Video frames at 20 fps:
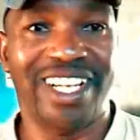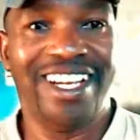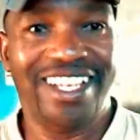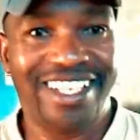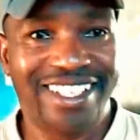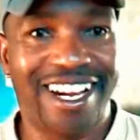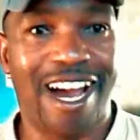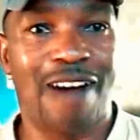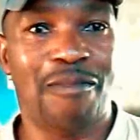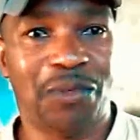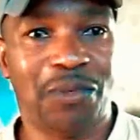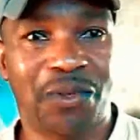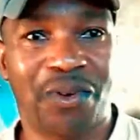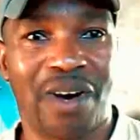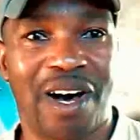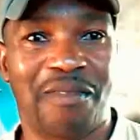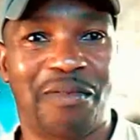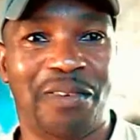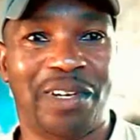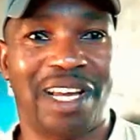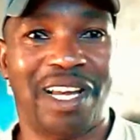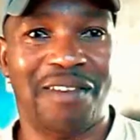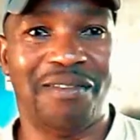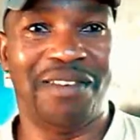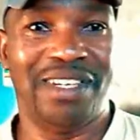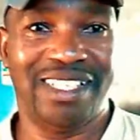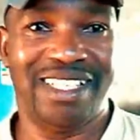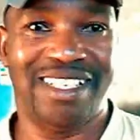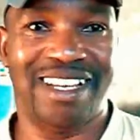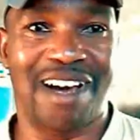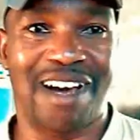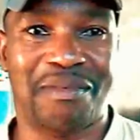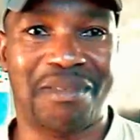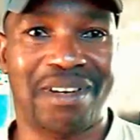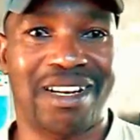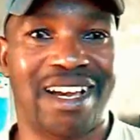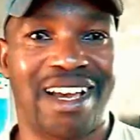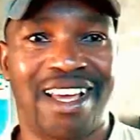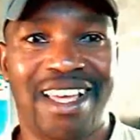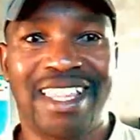come to Africa, visit
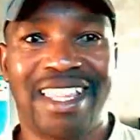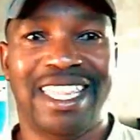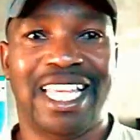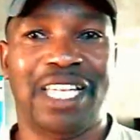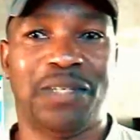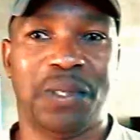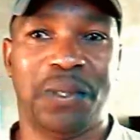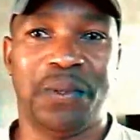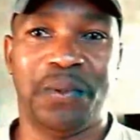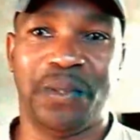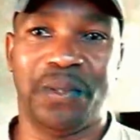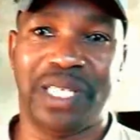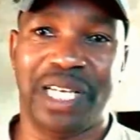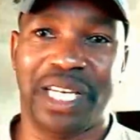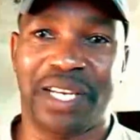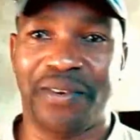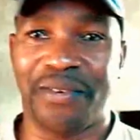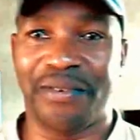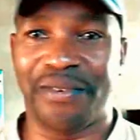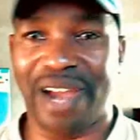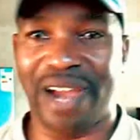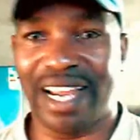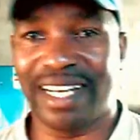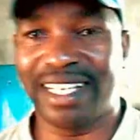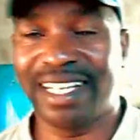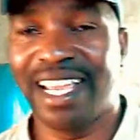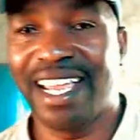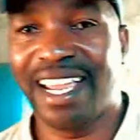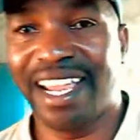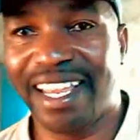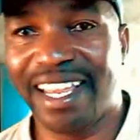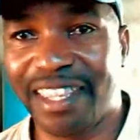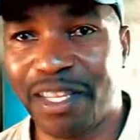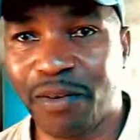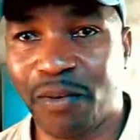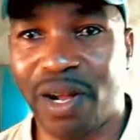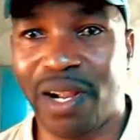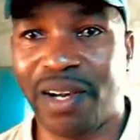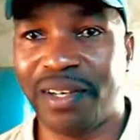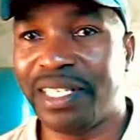Africa. That's when we'll take you right in the
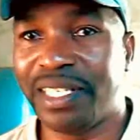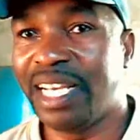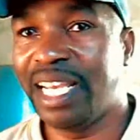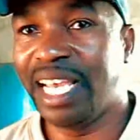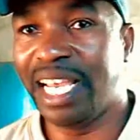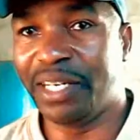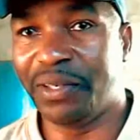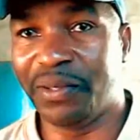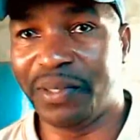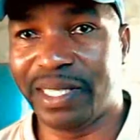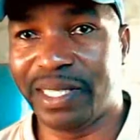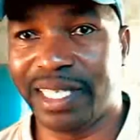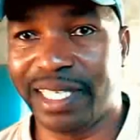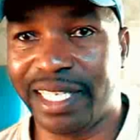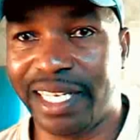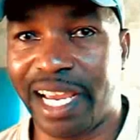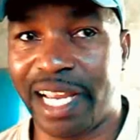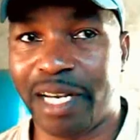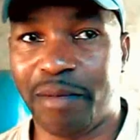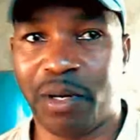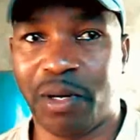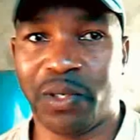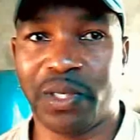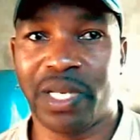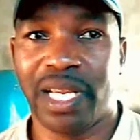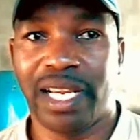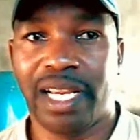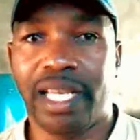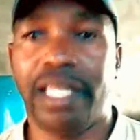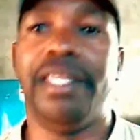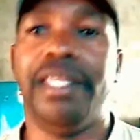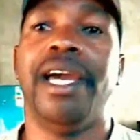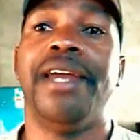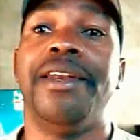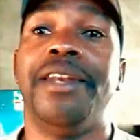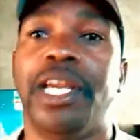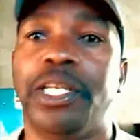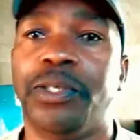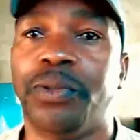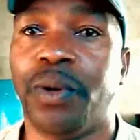wild and you see the animals in their
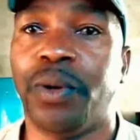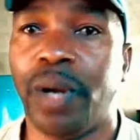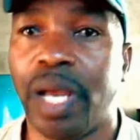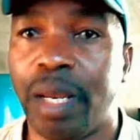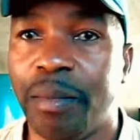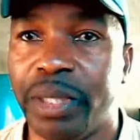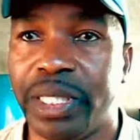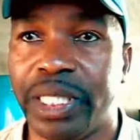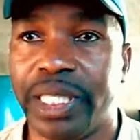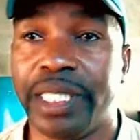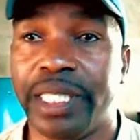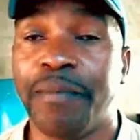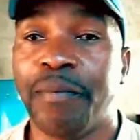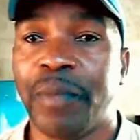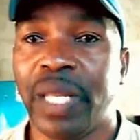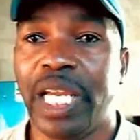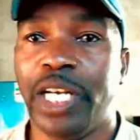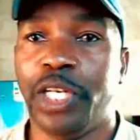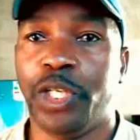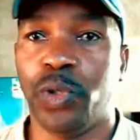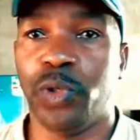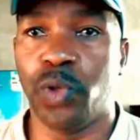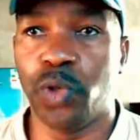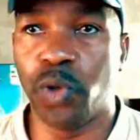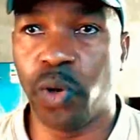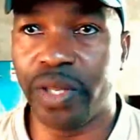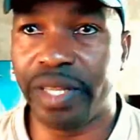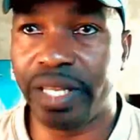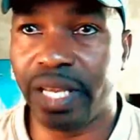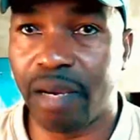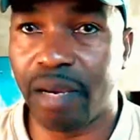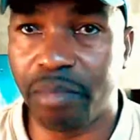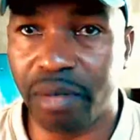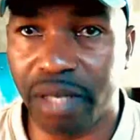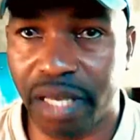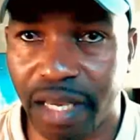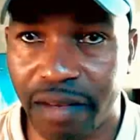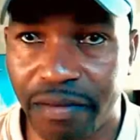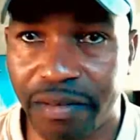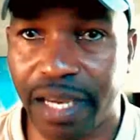natural habitat, and you know their
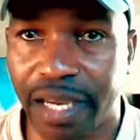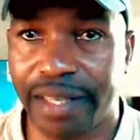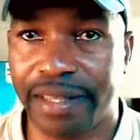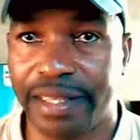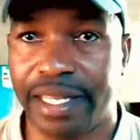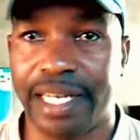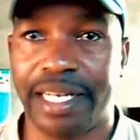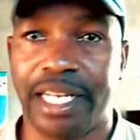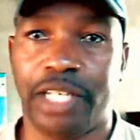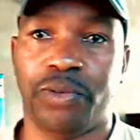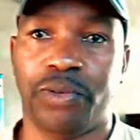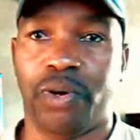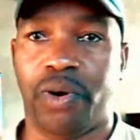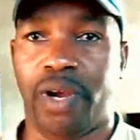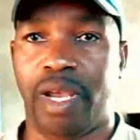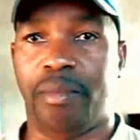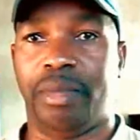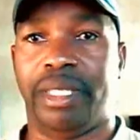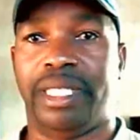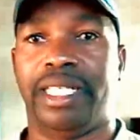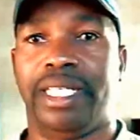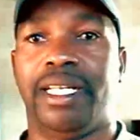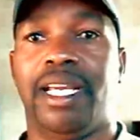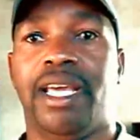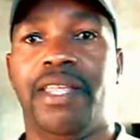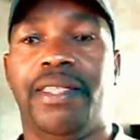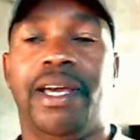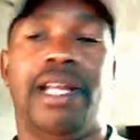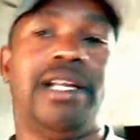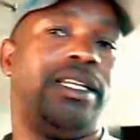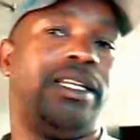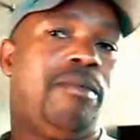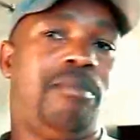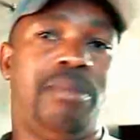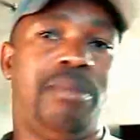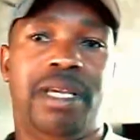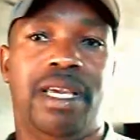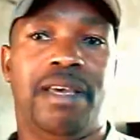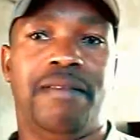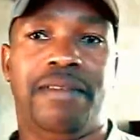behavior in their natural habitat and the
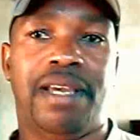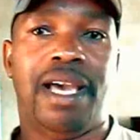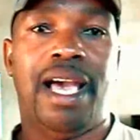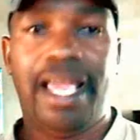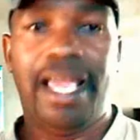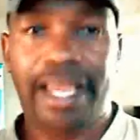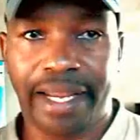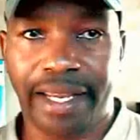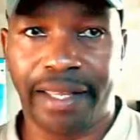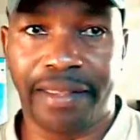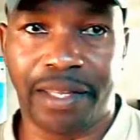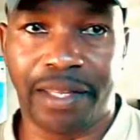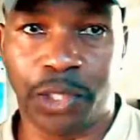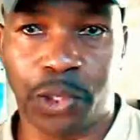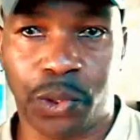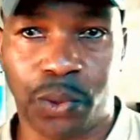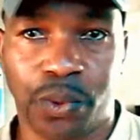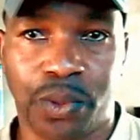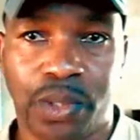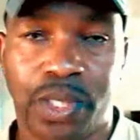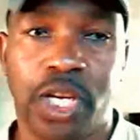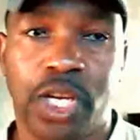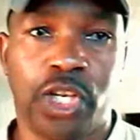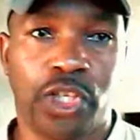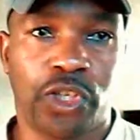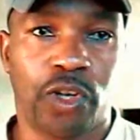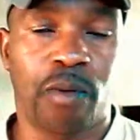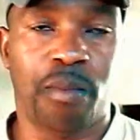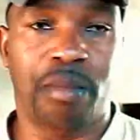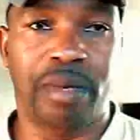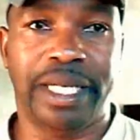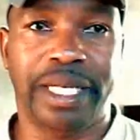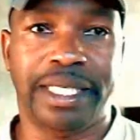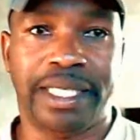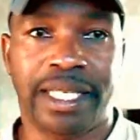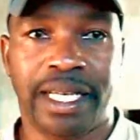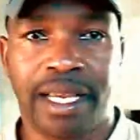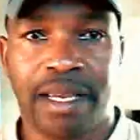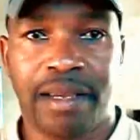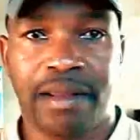behavior in the zoos. So please
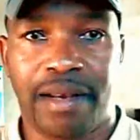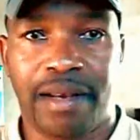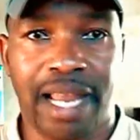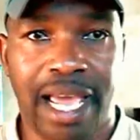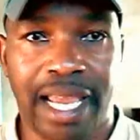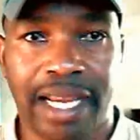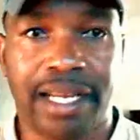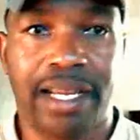like